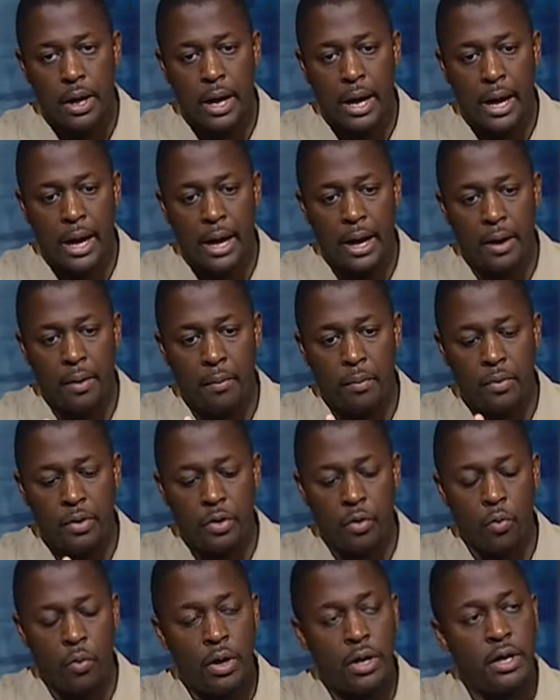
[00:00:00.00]

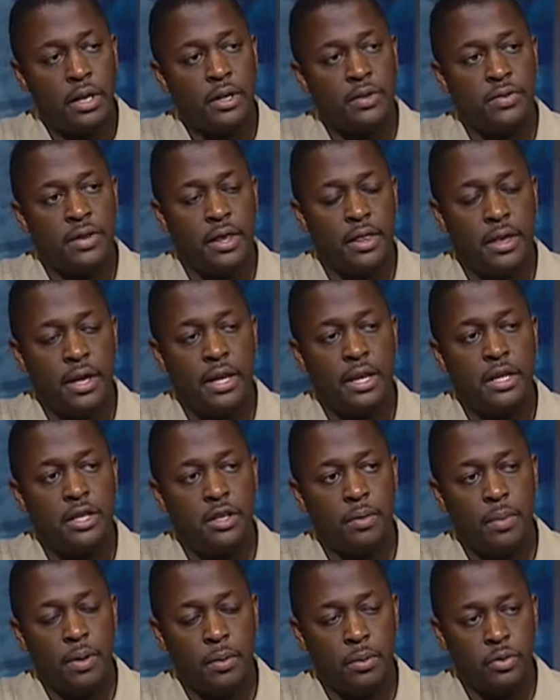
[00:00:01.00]
what it is that they need
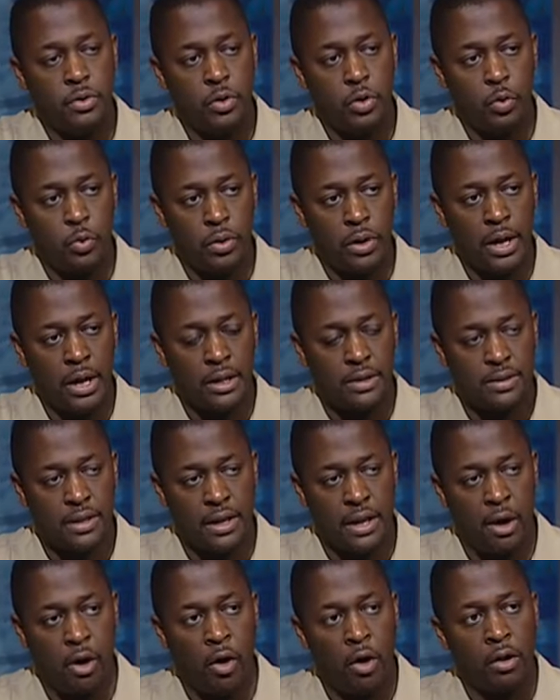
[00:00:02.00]
to be able to do next,
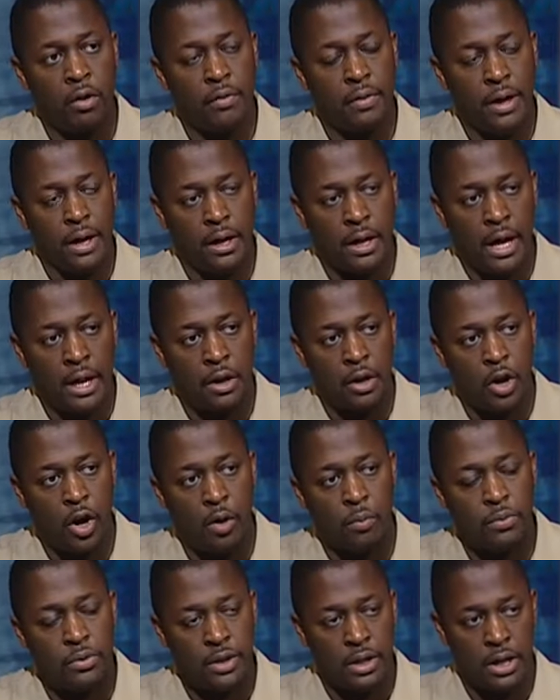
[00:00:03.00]
and that all of that kind of
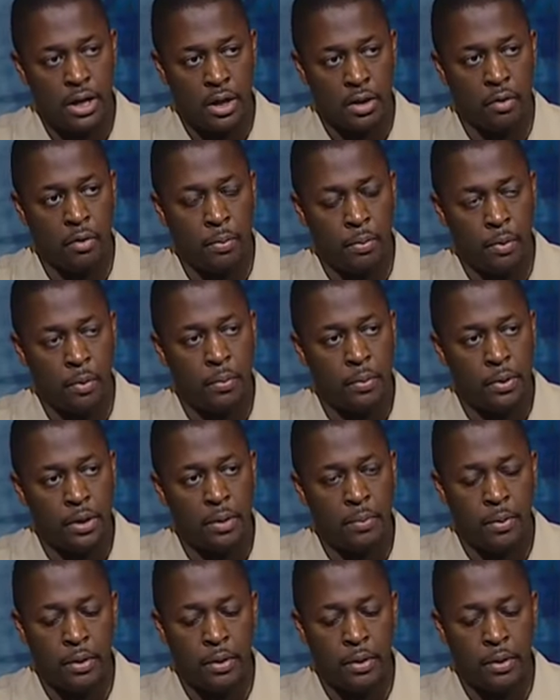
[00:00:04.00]
come together appropriately.